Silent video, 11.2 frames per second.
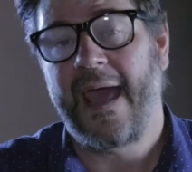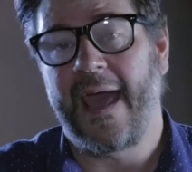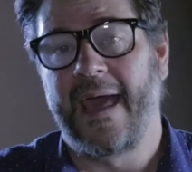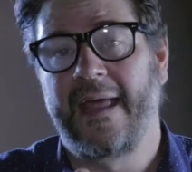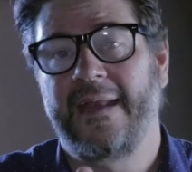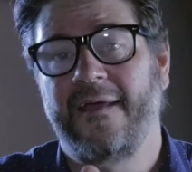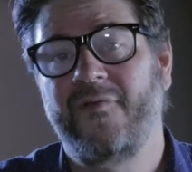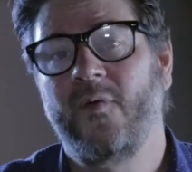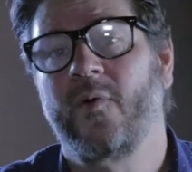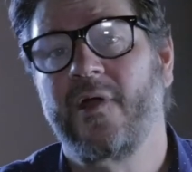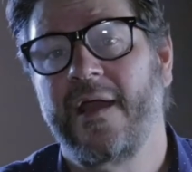And if
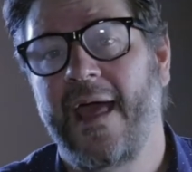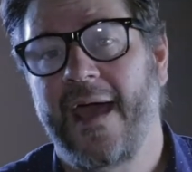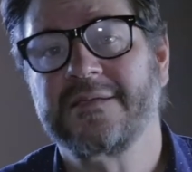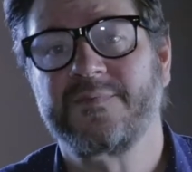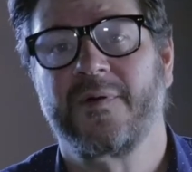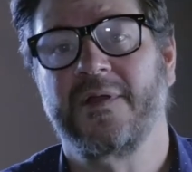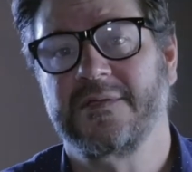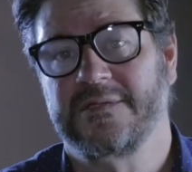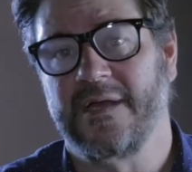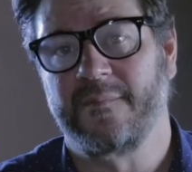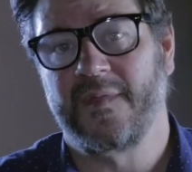you are an expert at
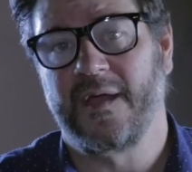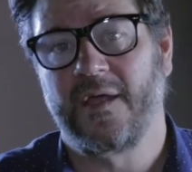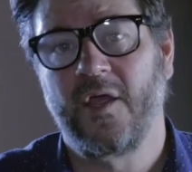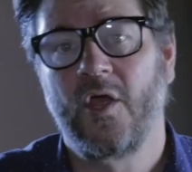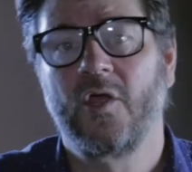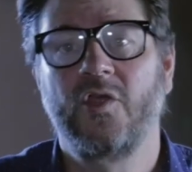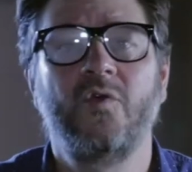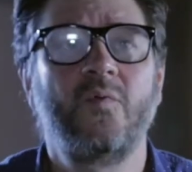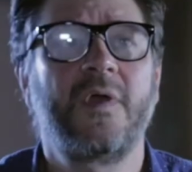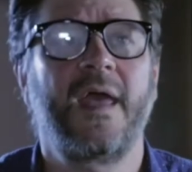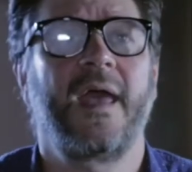something,
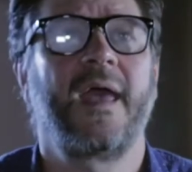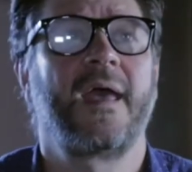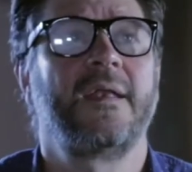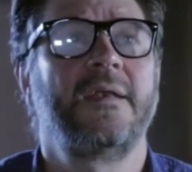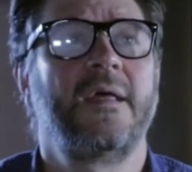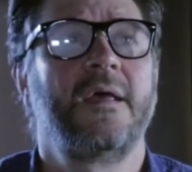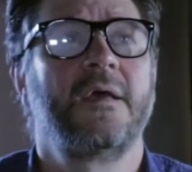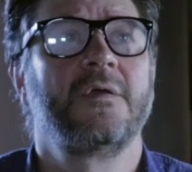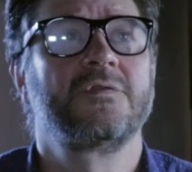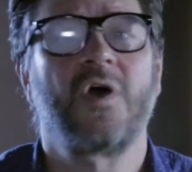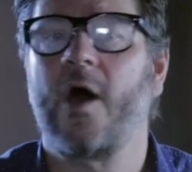you can
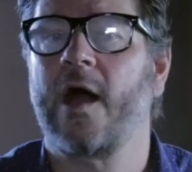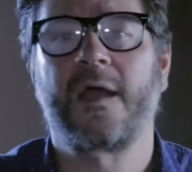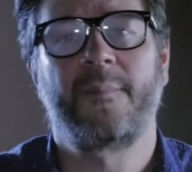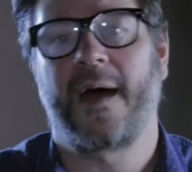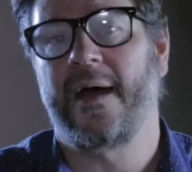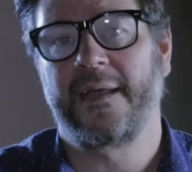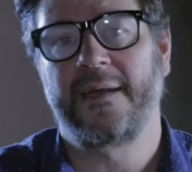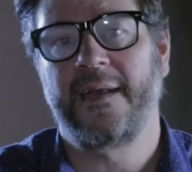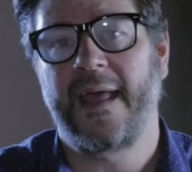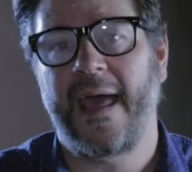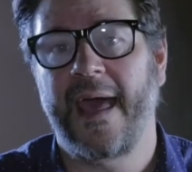talk about it
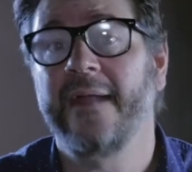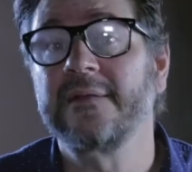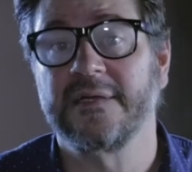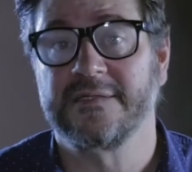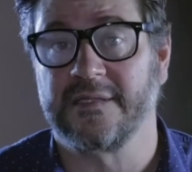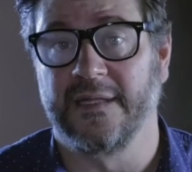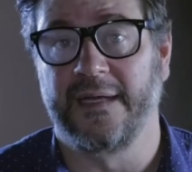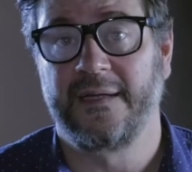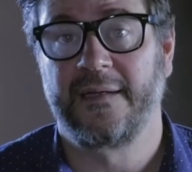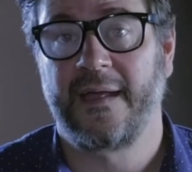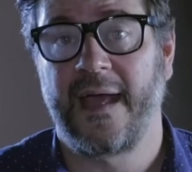endlessly
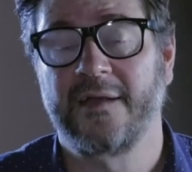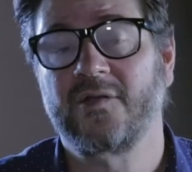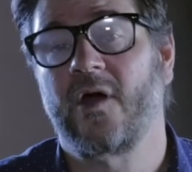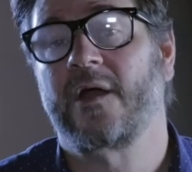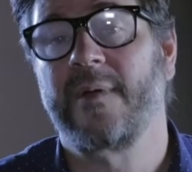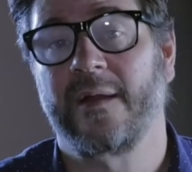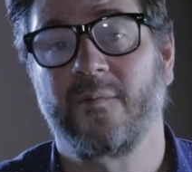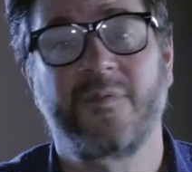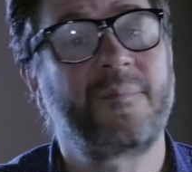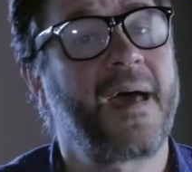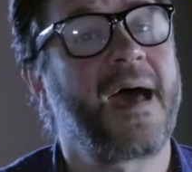and talk about it
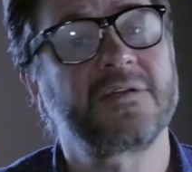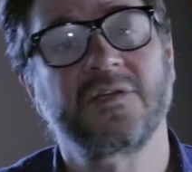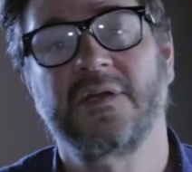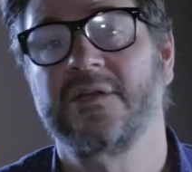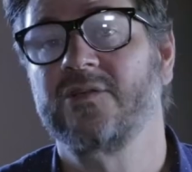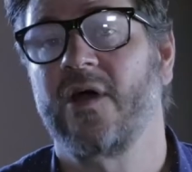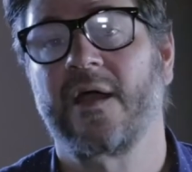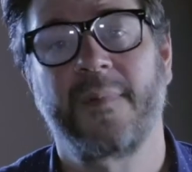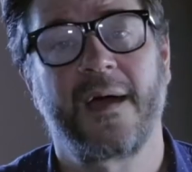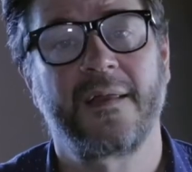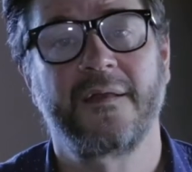with passion and talk
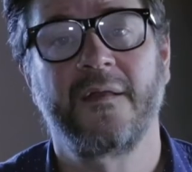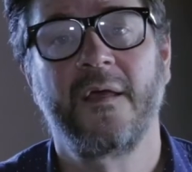about it